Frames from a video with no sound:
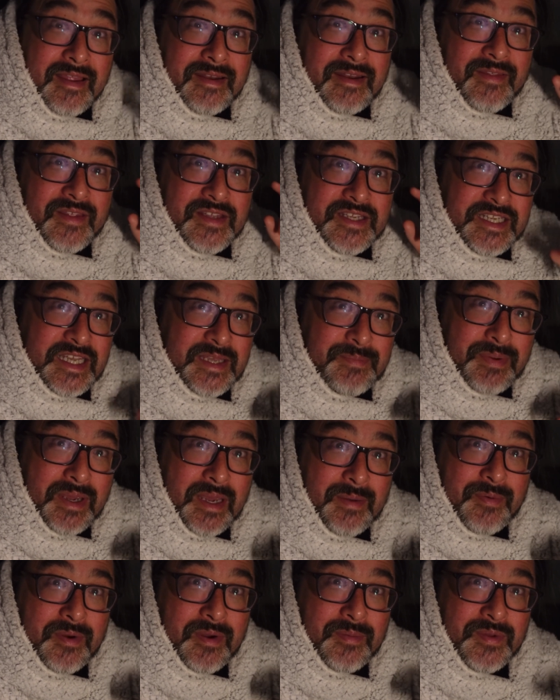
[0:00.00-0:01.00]
Now, the
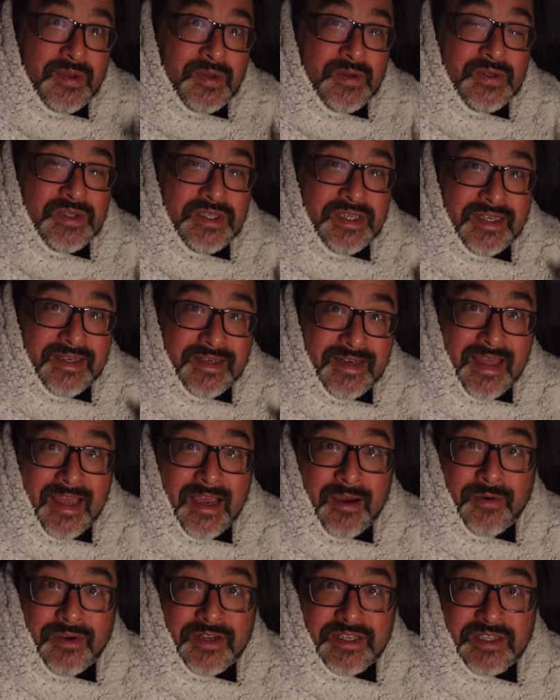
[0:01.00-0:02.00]
CPAP I'm using
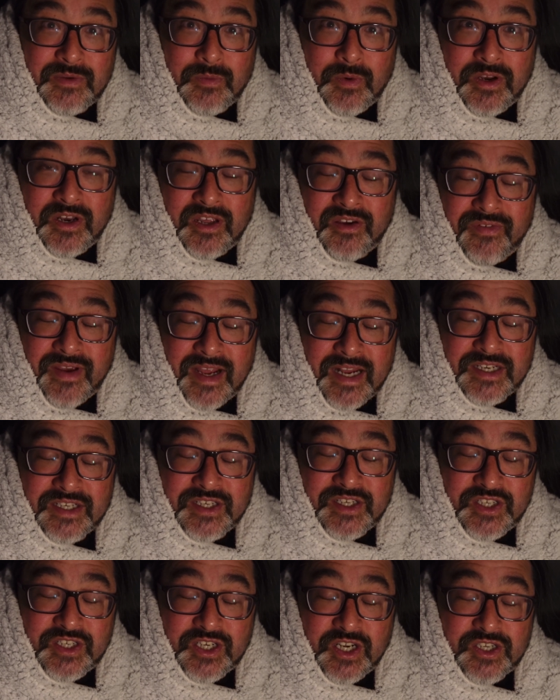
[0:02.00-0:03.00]
now is the one I've
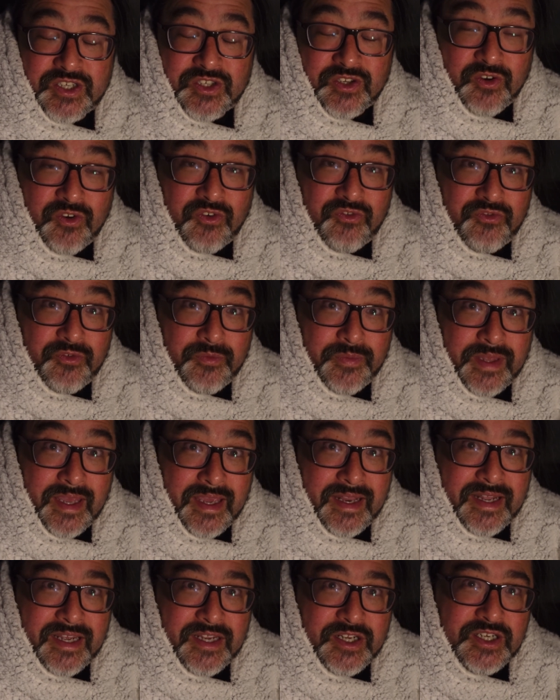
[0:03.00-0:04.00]
actually just got from the
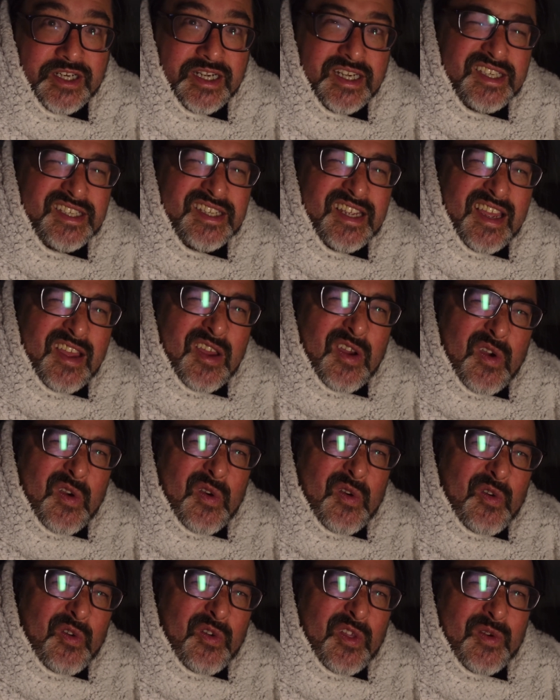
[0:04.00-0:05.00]
NHS,
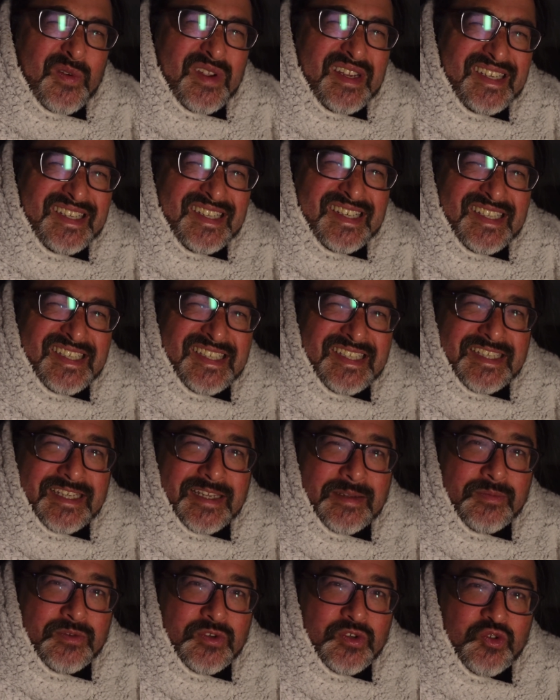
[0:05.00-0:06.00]
although it does
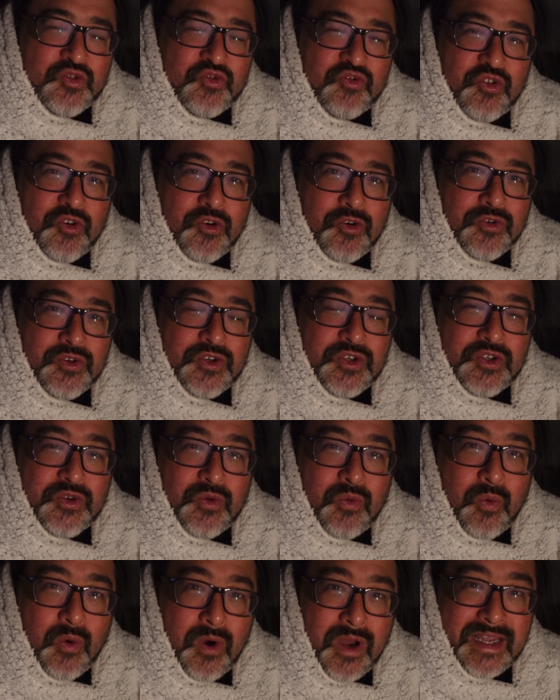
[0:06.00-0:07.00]
seem to draw
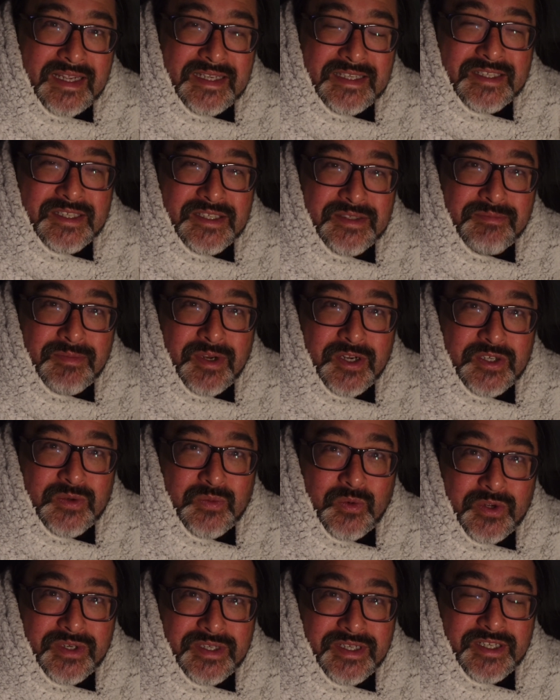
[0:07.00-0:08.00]
twice as much
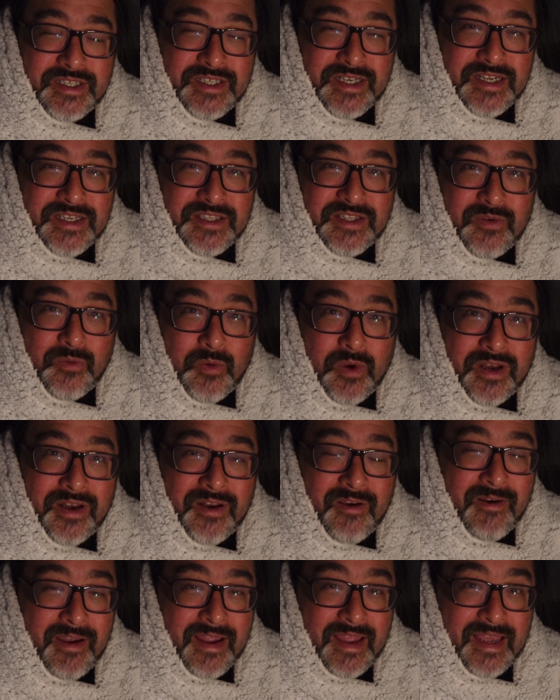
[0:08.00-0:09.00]
wattage as the one
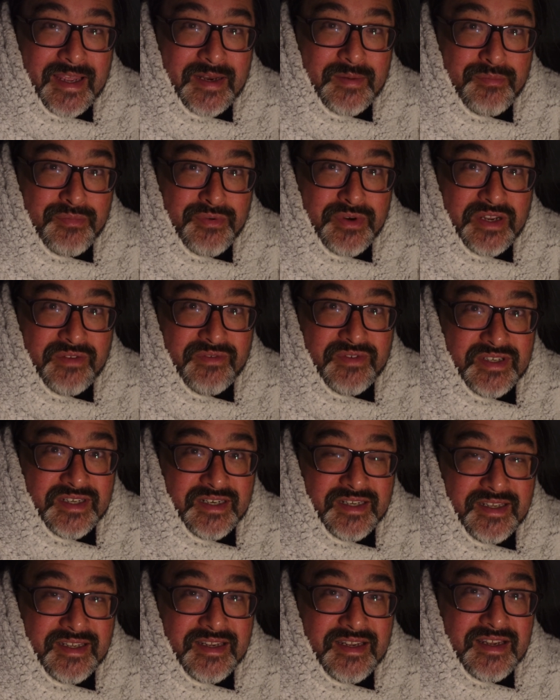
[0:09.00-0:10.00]
I had
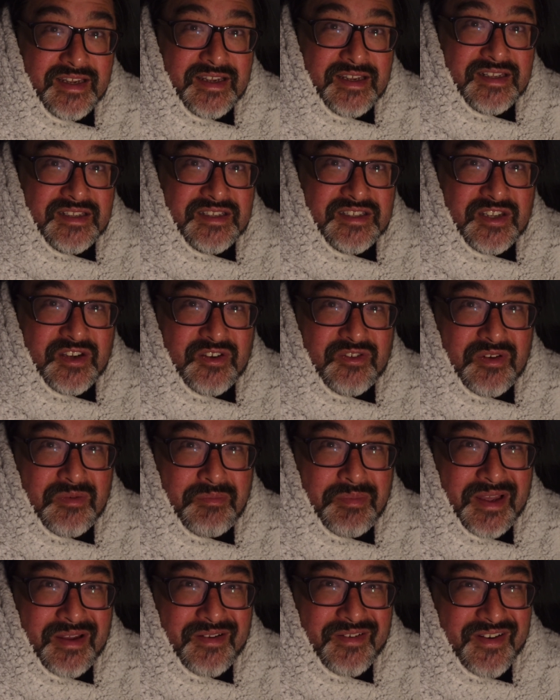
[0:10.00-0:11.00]
previously, so
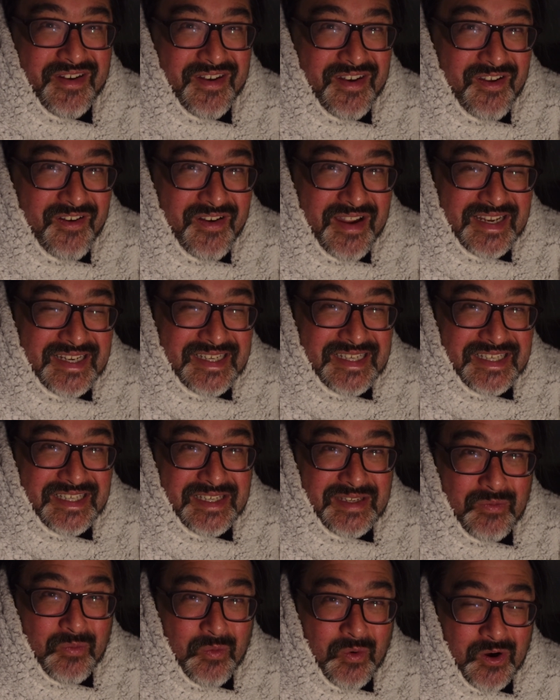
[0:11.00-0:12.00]
about
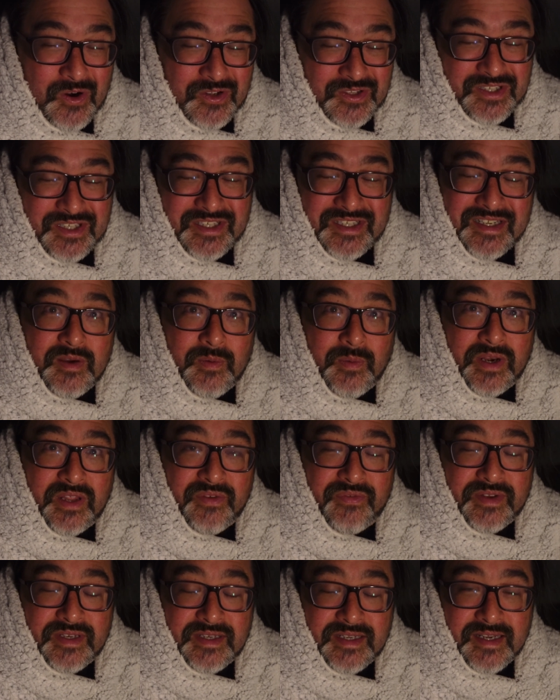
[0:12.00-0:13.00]
90 watts. Well,
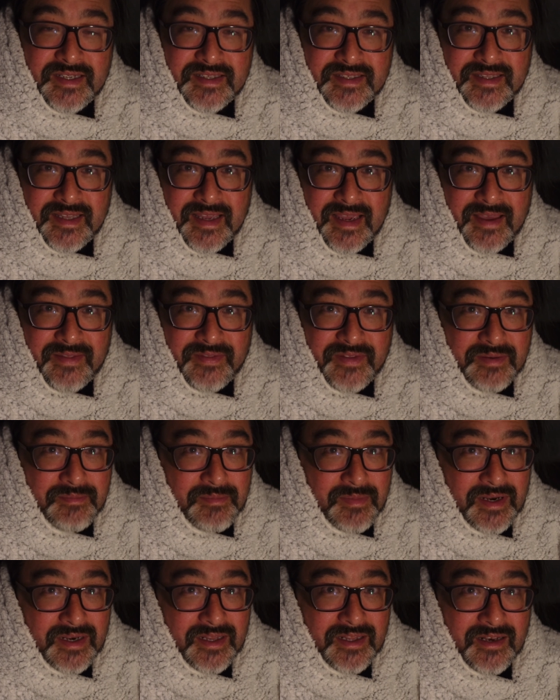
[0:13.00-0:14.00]
if it does that, then
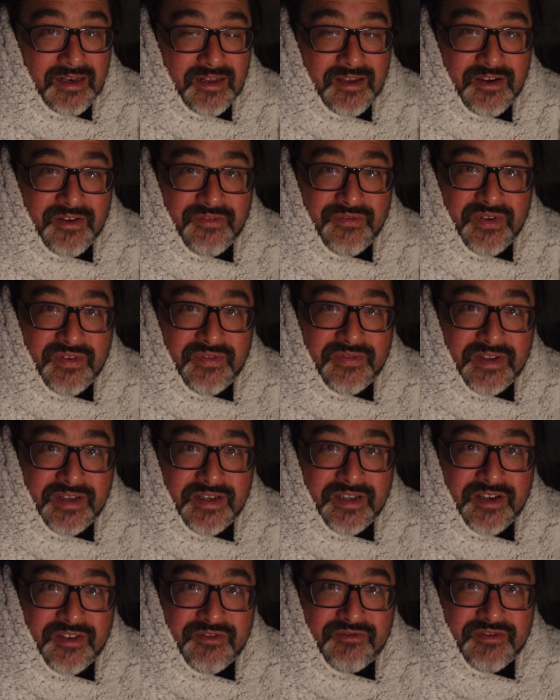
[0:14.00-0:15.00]
my little
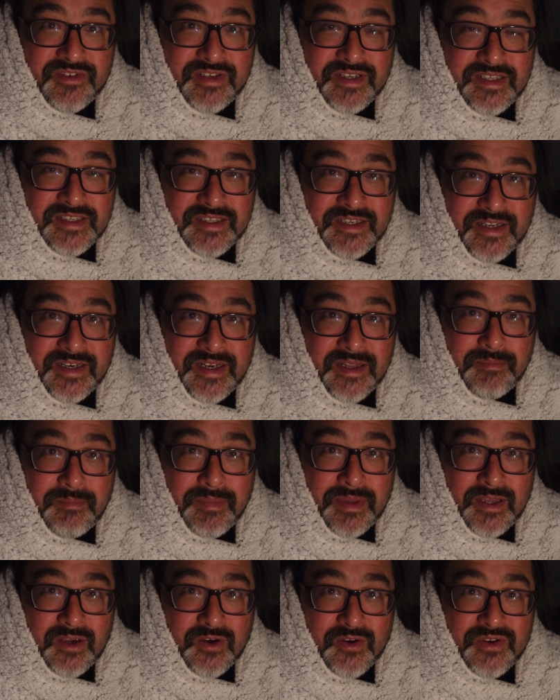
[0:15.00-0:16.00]
R1500 is going to
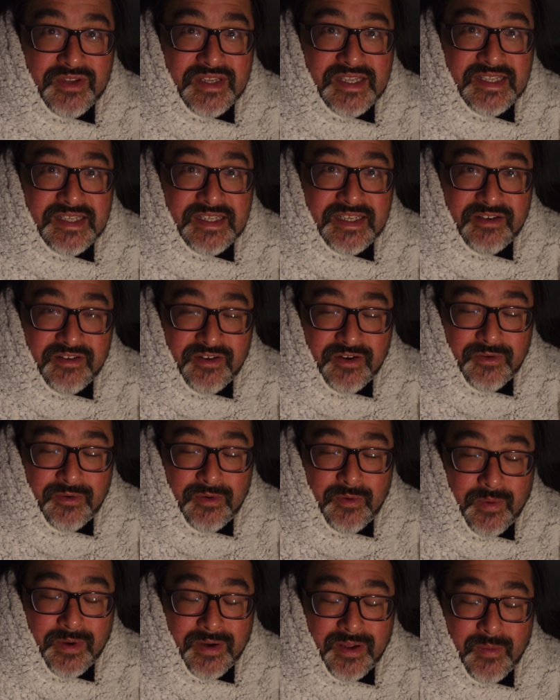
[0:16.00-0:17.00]
be on 0
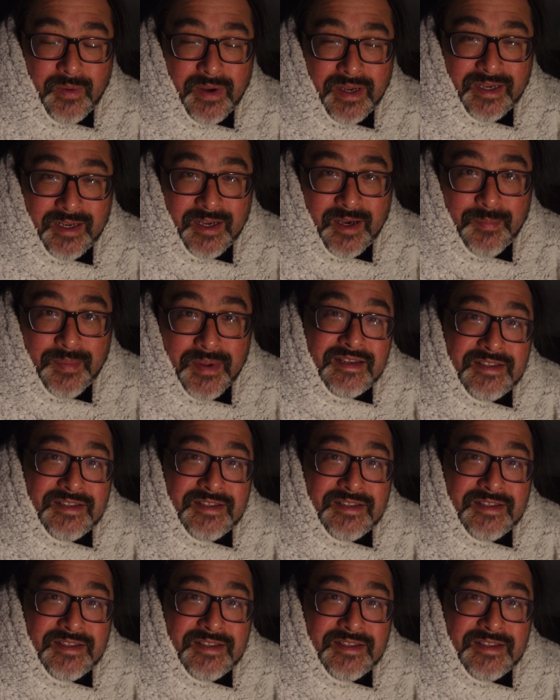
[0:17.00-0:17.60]
when I wake up.